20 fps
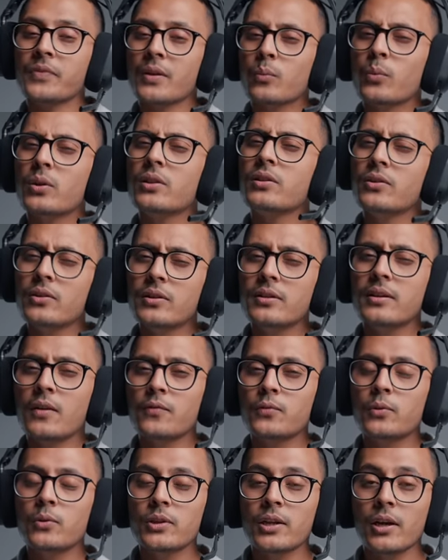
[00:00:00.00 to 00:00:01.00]
with good
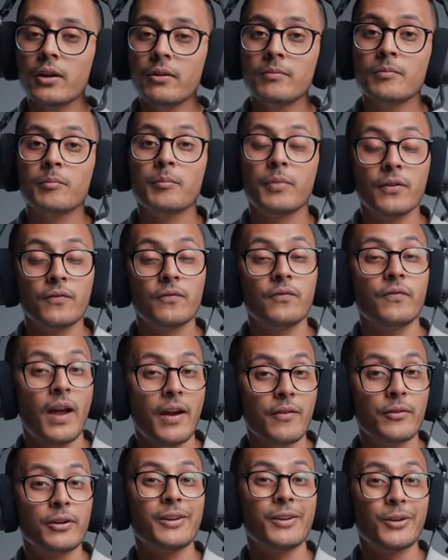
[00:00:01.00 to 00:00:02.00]
enough audio, but very